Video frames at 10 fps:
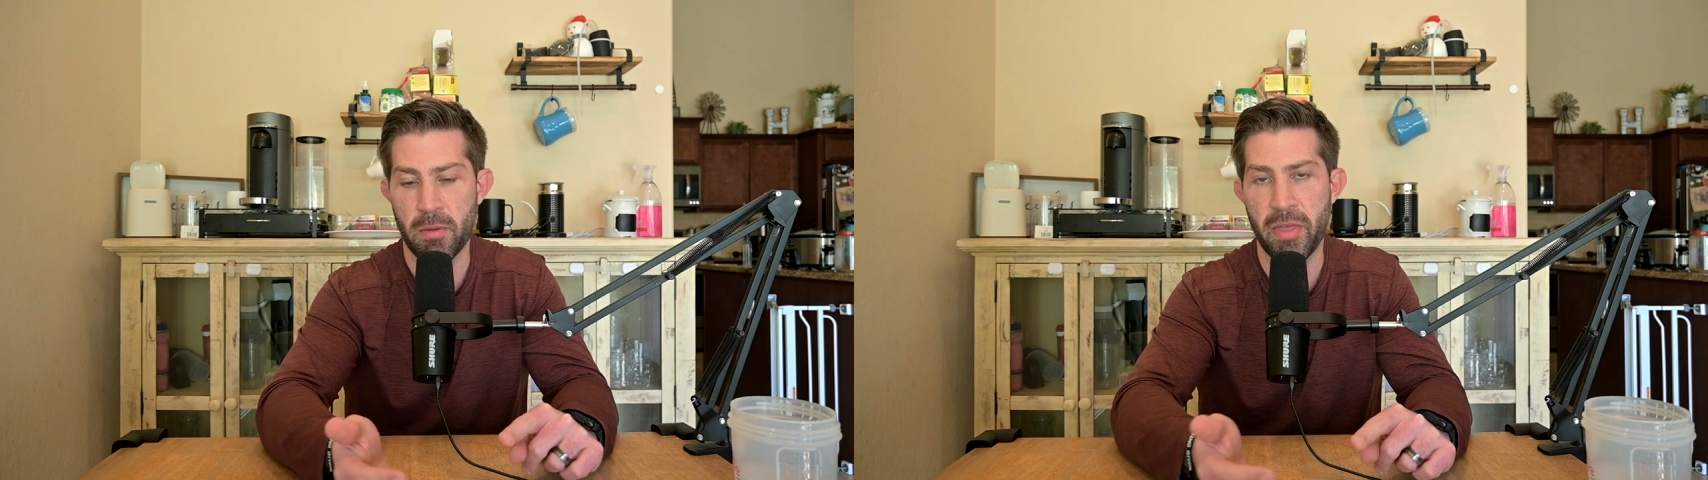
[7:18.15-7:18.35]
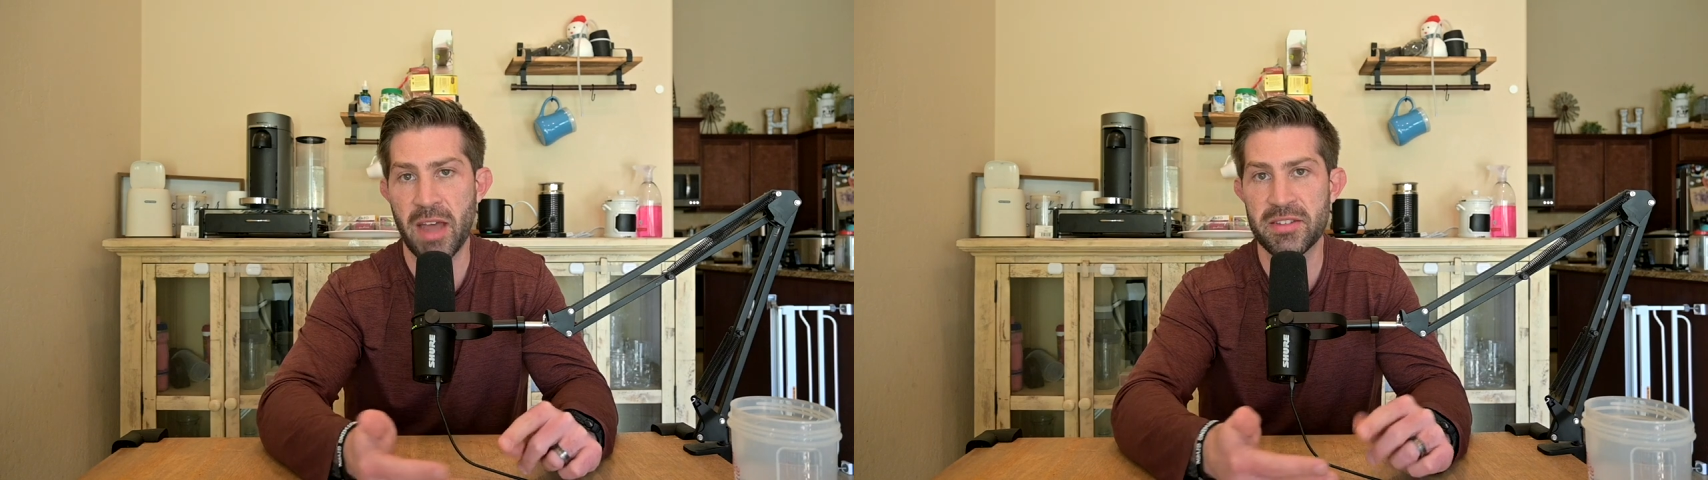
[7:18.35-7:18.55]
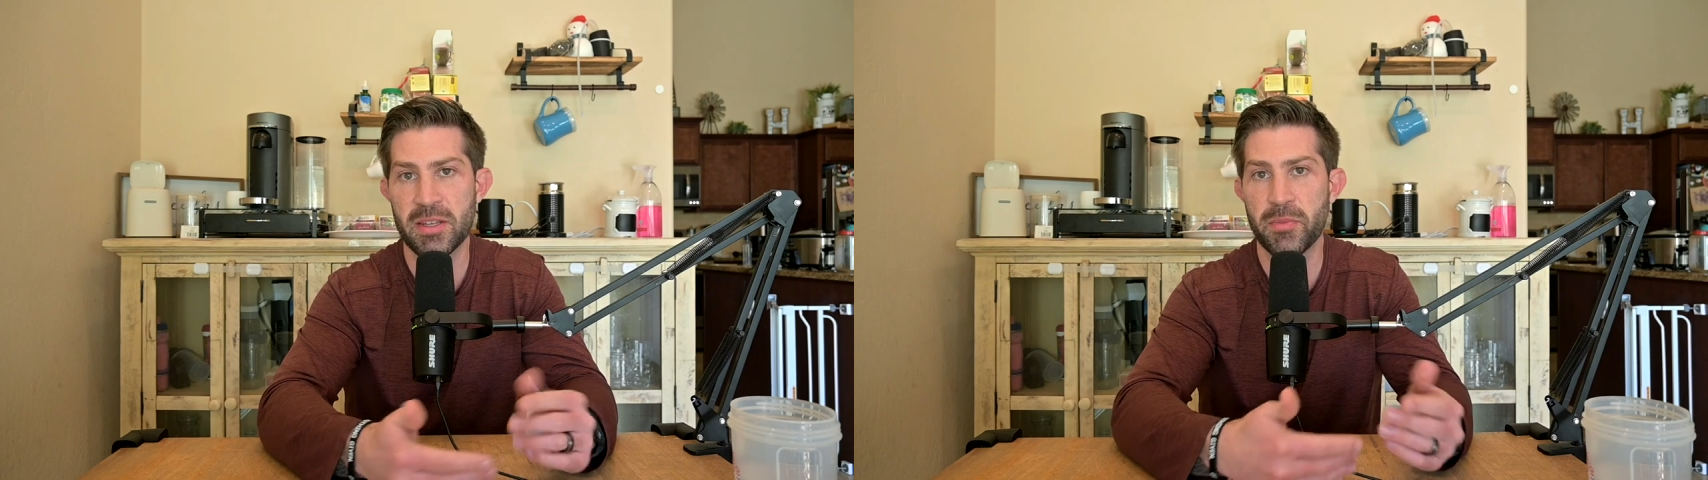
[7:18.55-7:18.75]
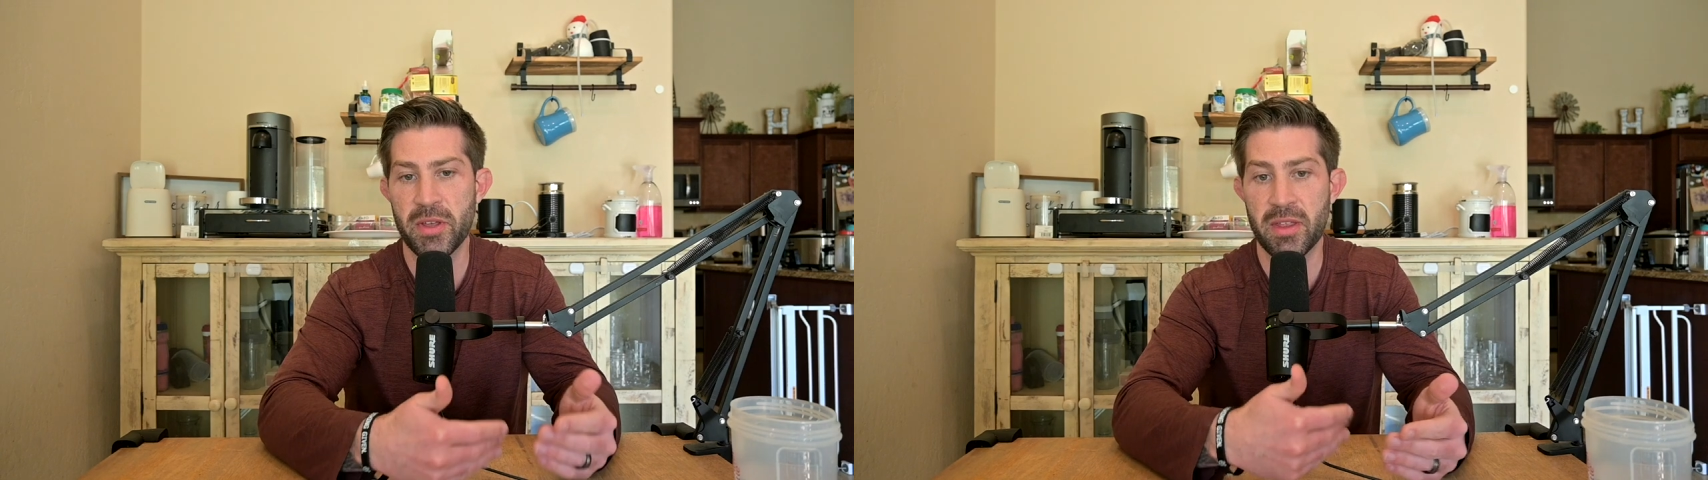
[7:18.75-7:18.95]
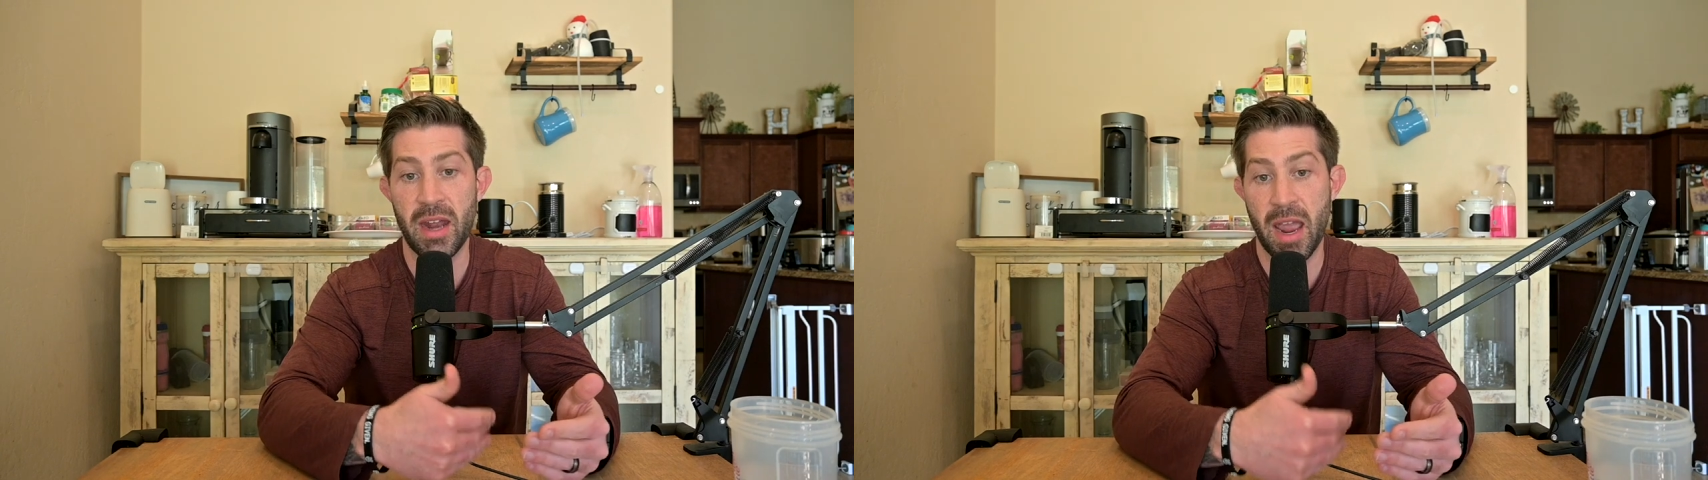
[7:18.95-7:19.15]
that's
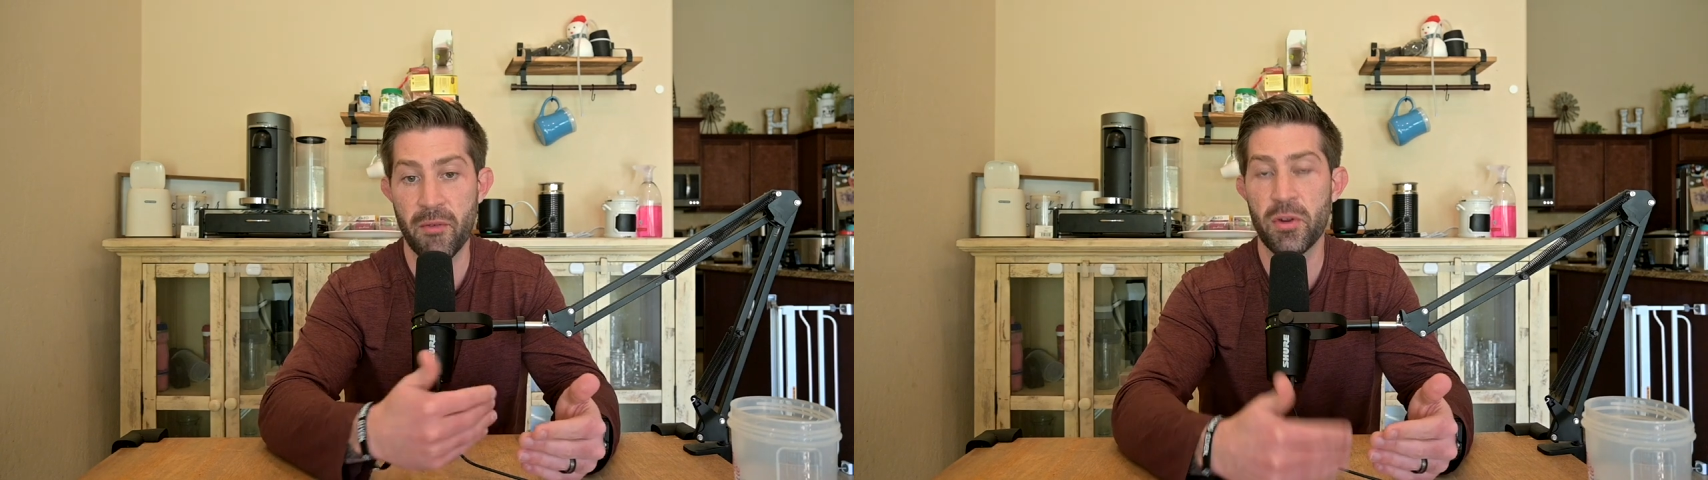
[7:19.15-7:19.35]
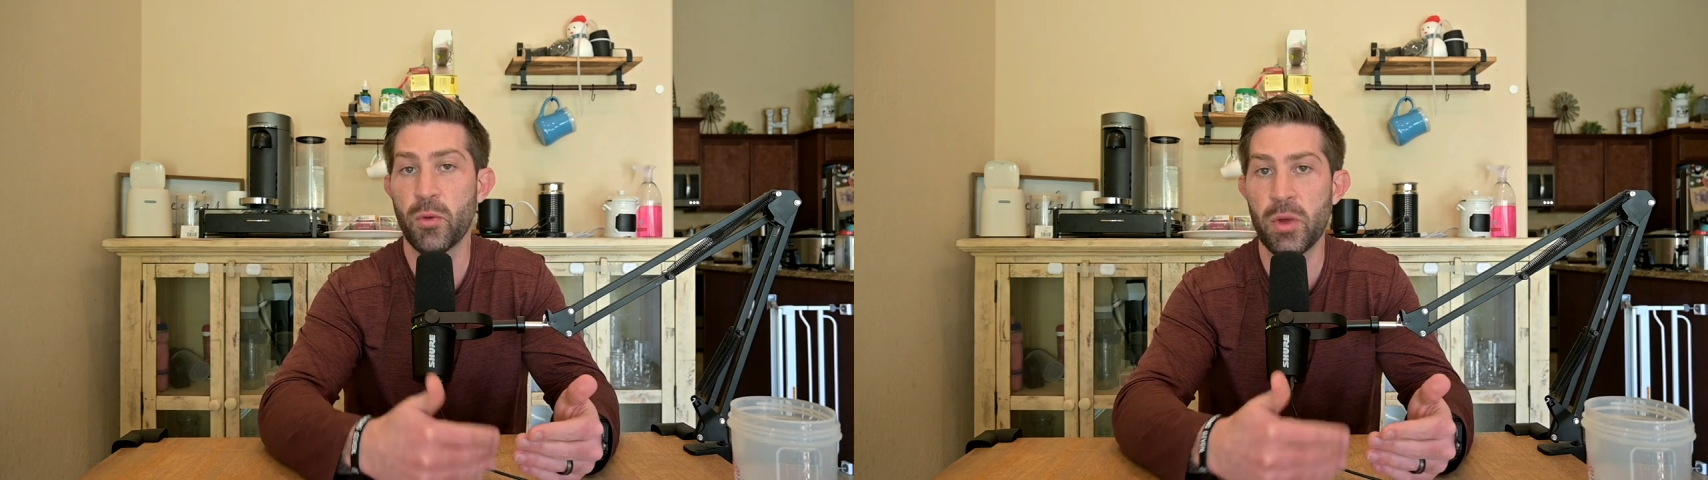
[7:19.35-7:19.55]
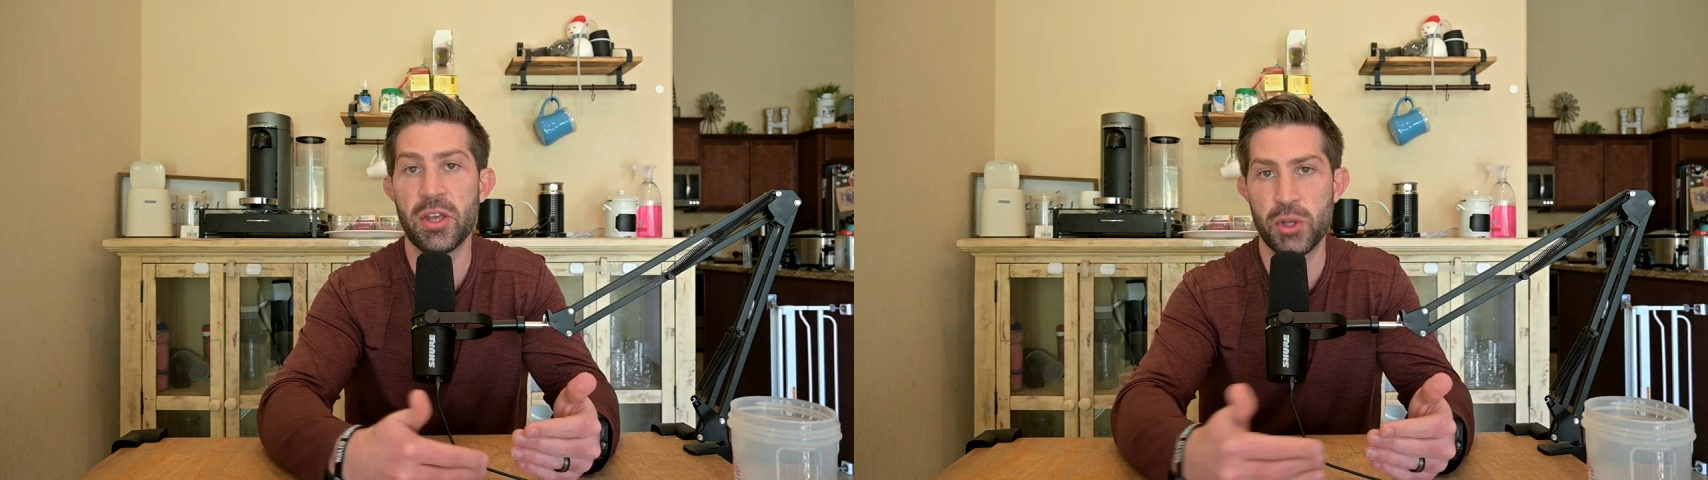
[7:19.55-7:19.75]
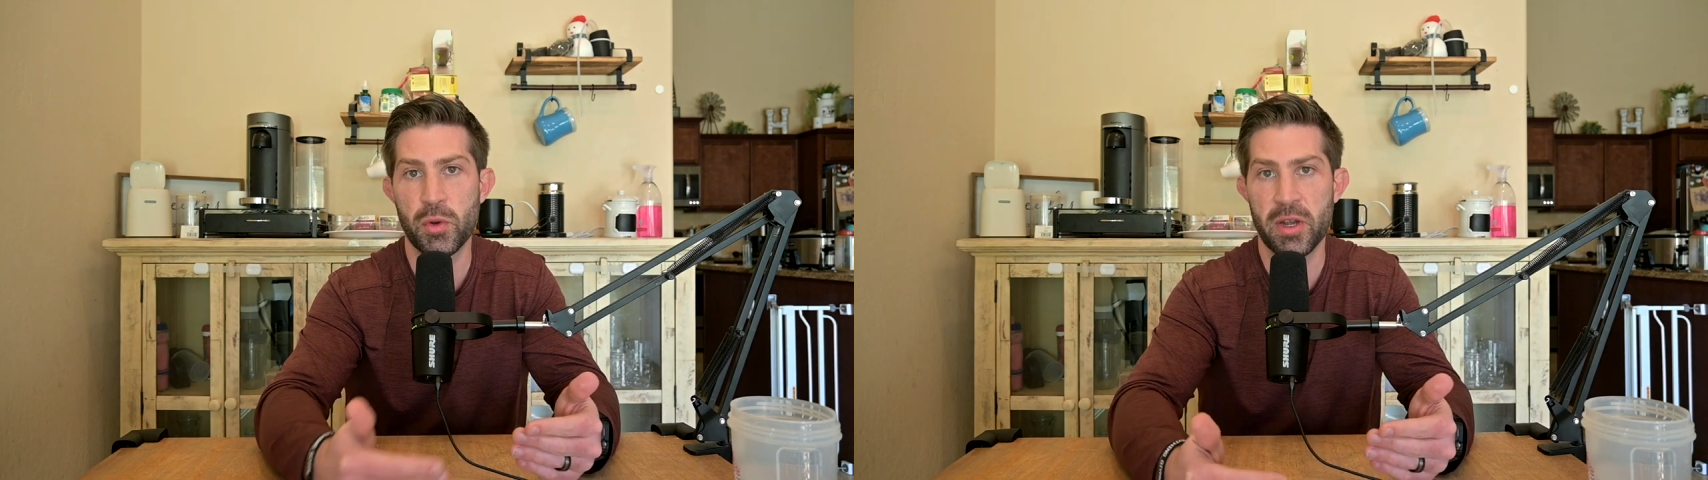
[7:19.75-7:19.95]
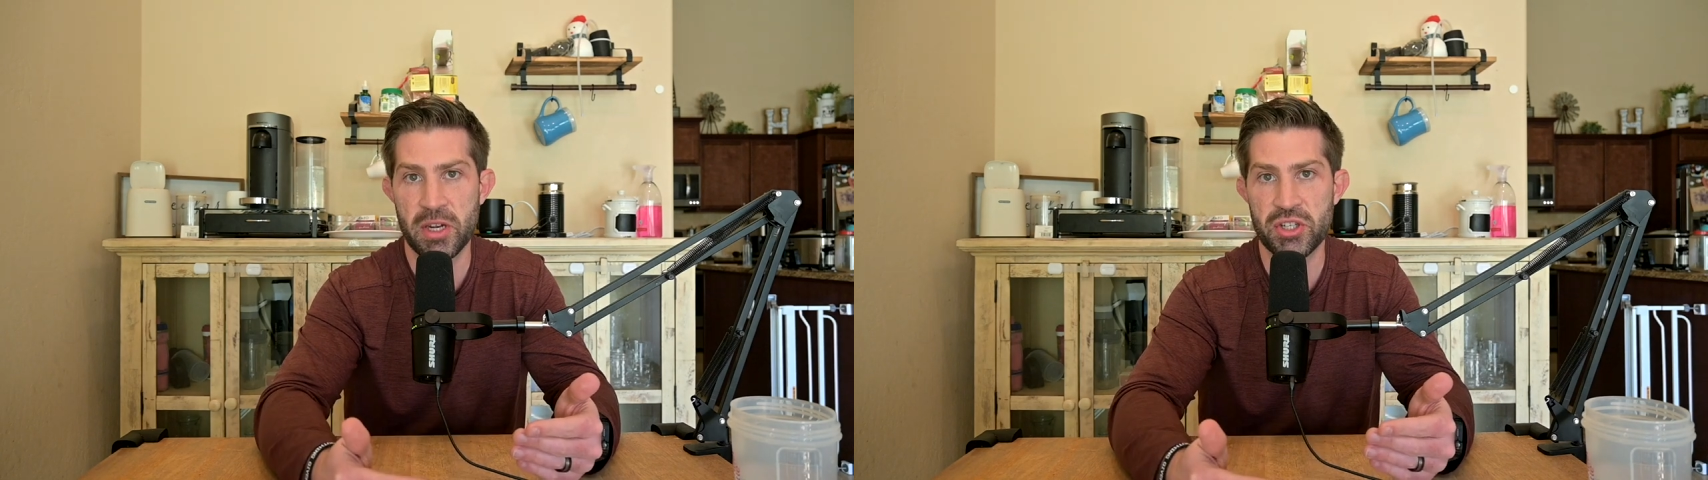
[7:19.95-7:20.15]
something that every week you
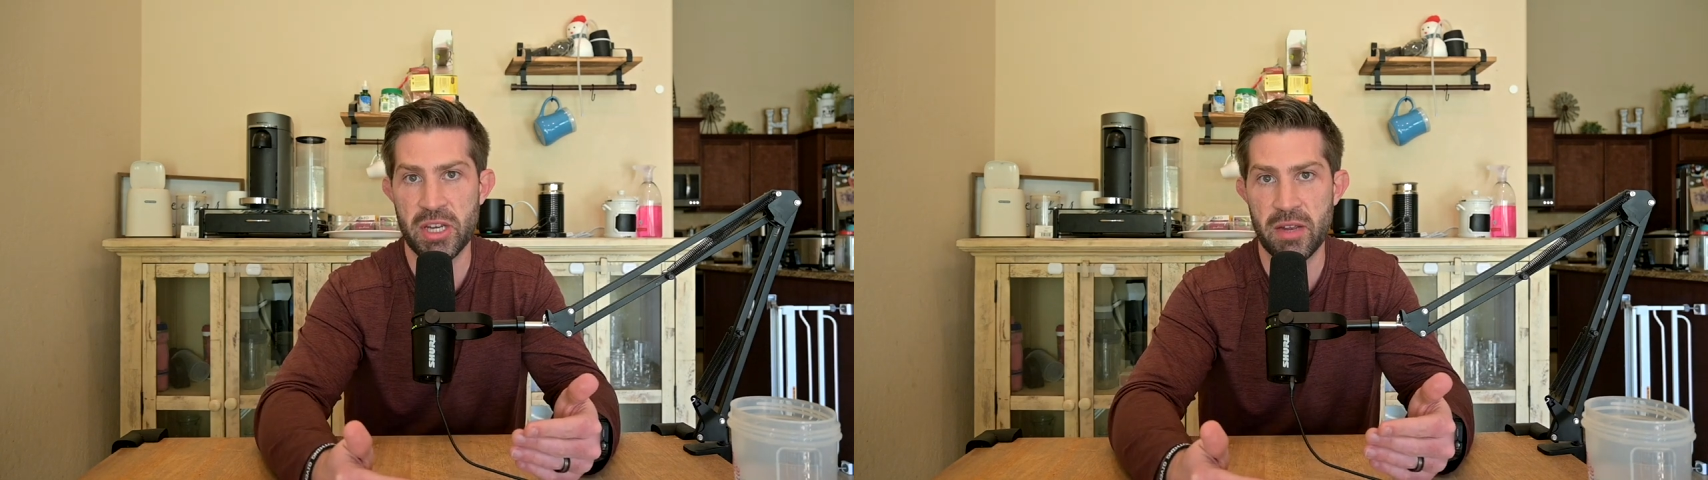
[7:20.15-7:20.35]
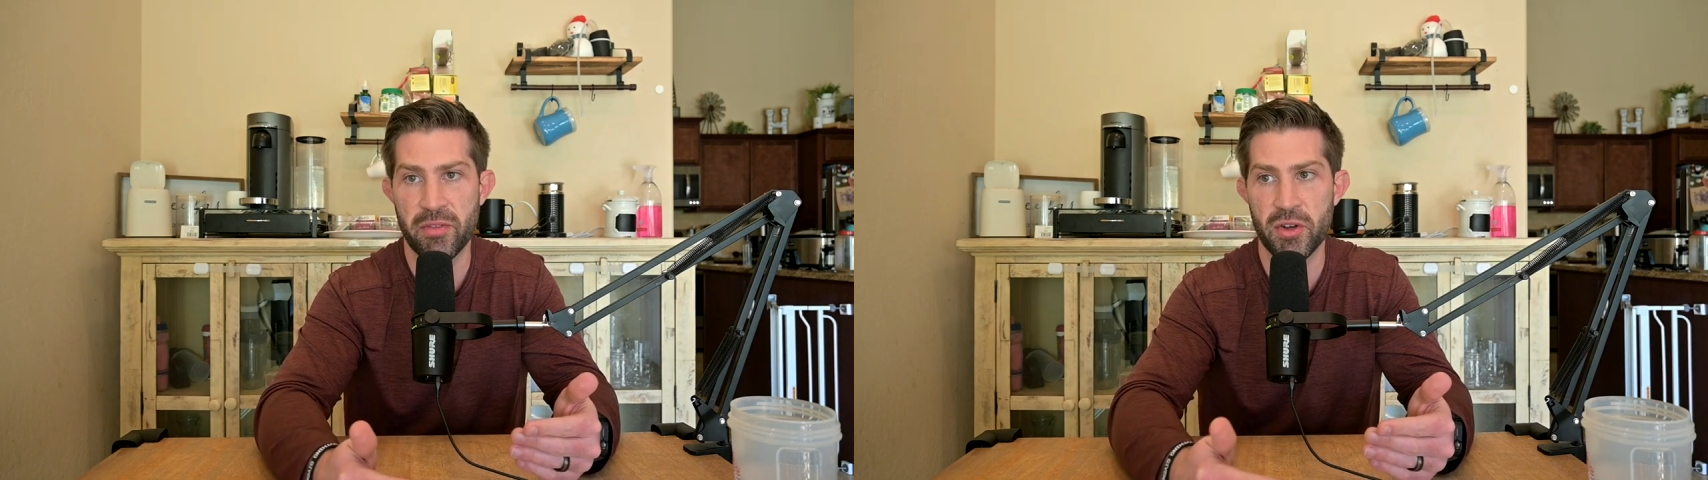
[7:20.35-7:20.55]
can achieve.